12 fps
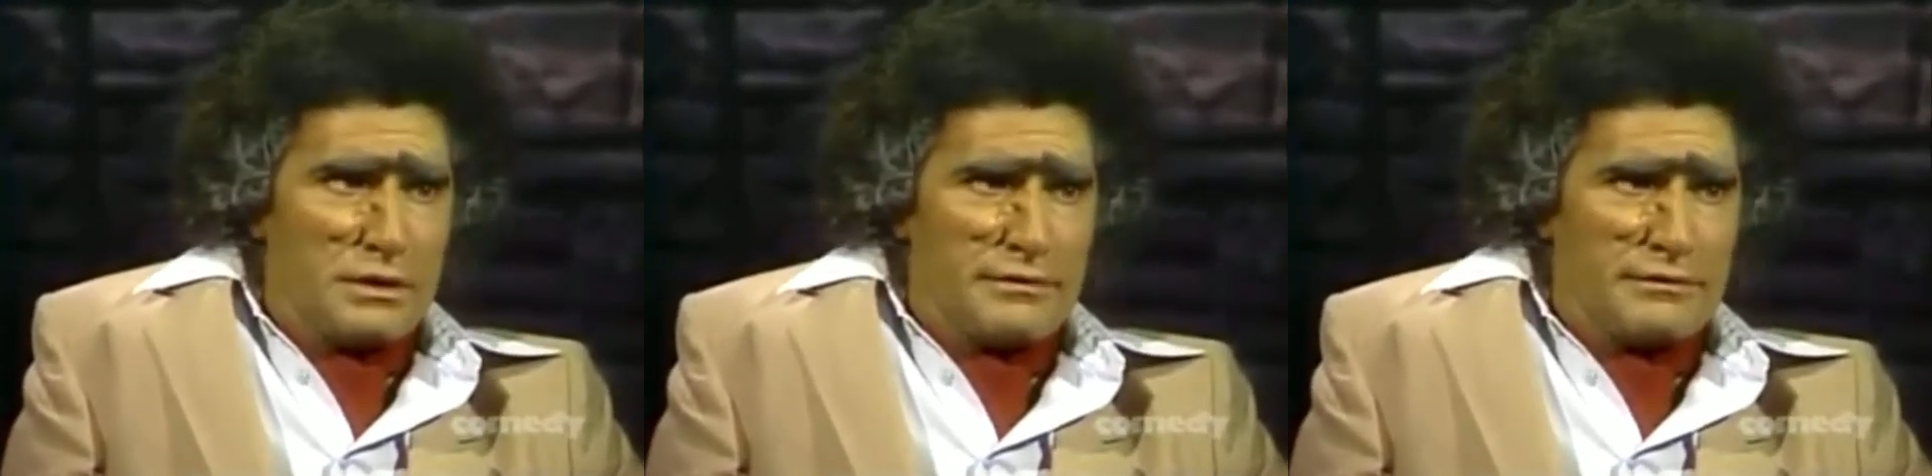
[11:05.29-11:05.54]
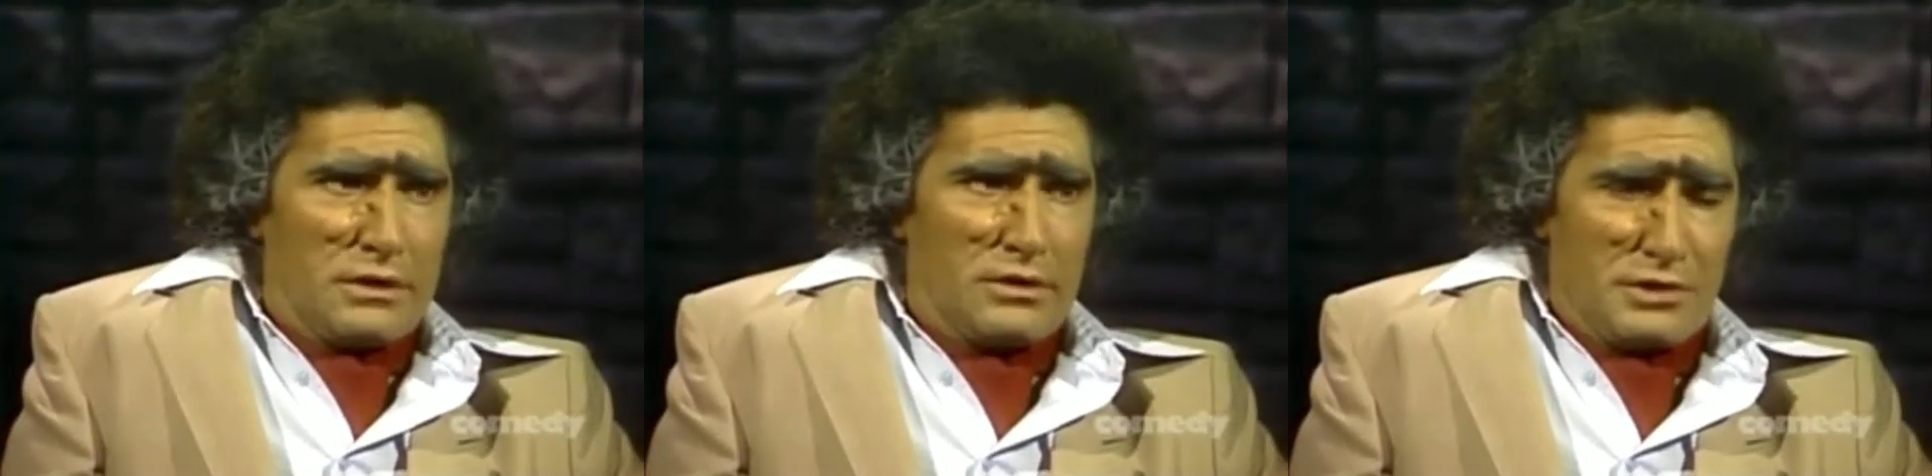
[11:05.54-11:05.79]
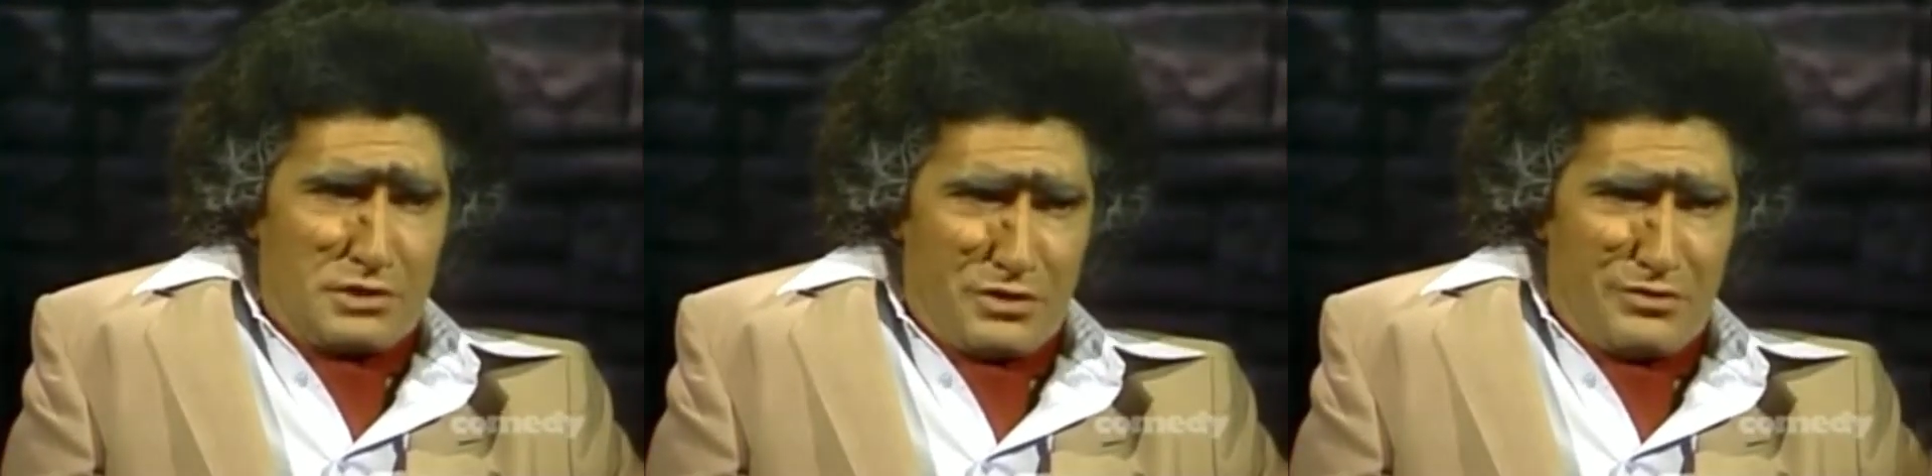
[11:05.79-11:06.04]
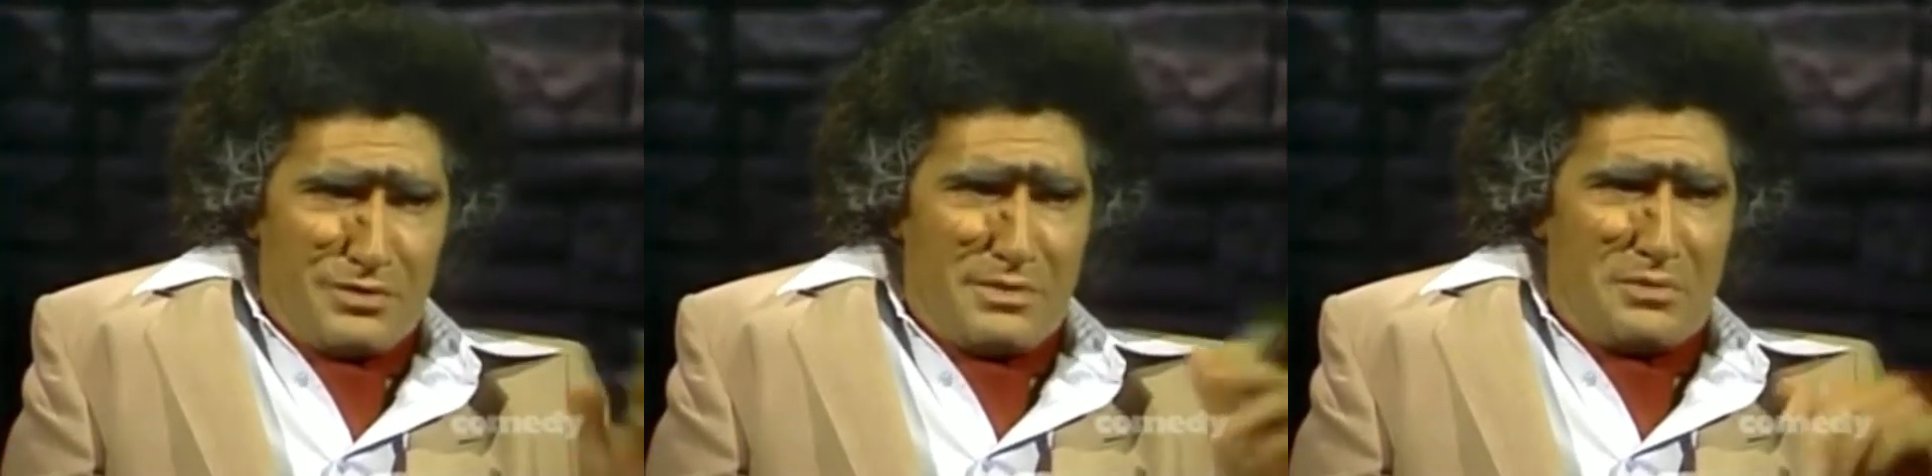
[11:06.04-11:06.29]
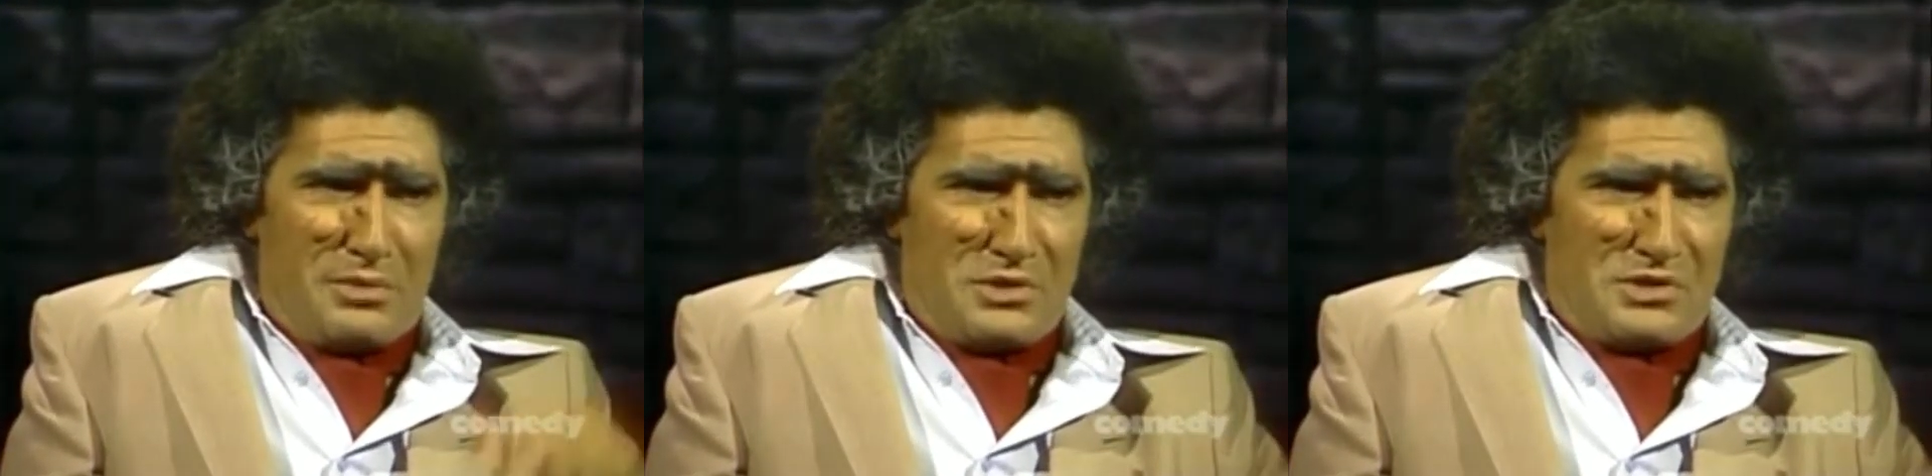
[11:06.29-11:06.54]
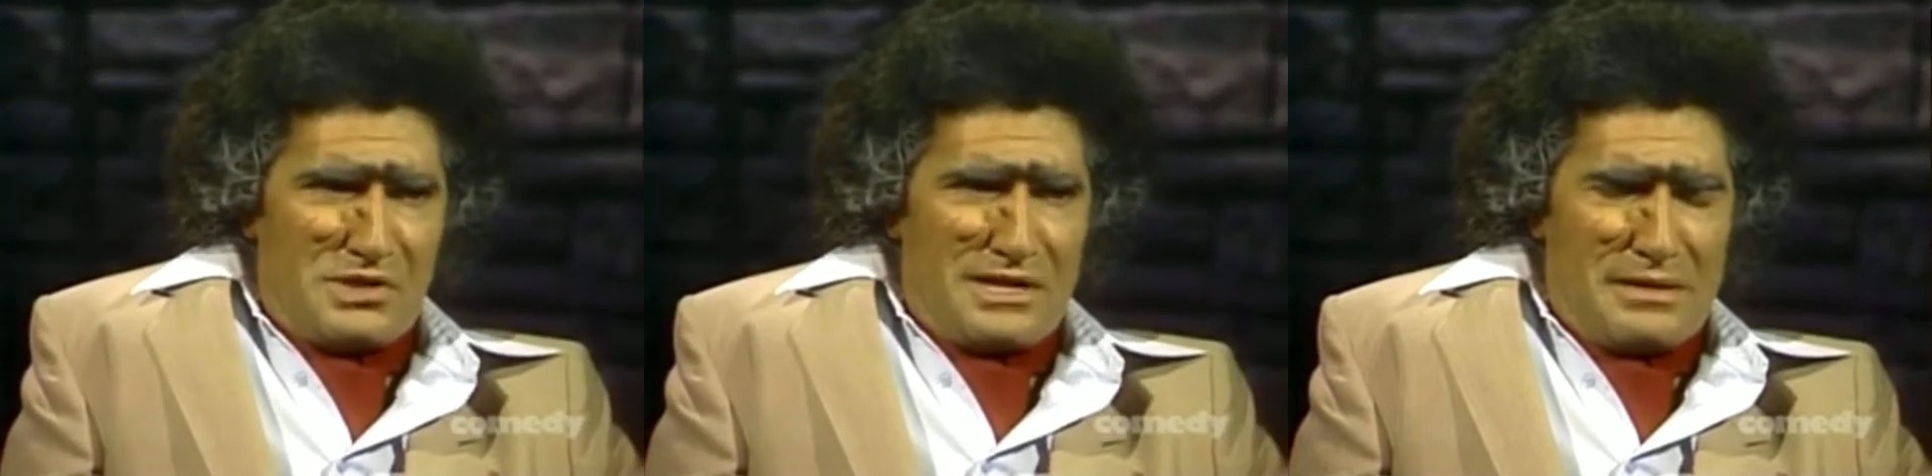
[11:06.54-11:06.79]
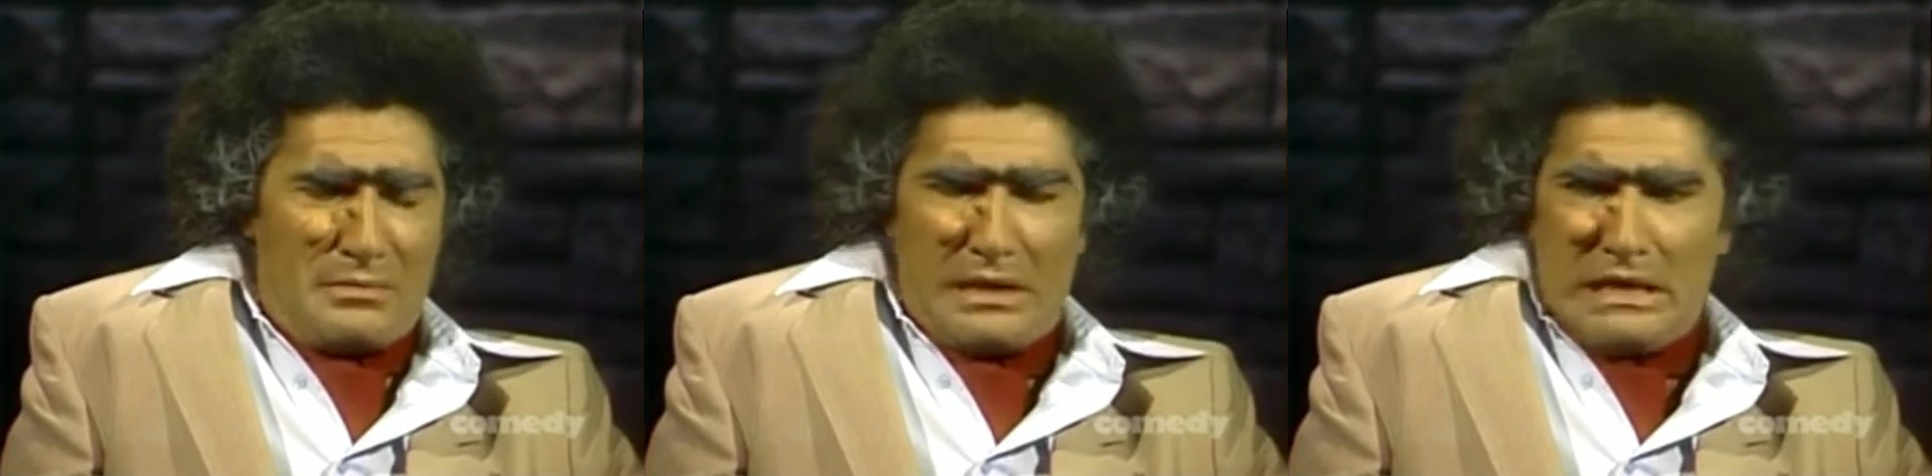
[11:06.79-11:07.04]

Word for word: of course, you remember Sam.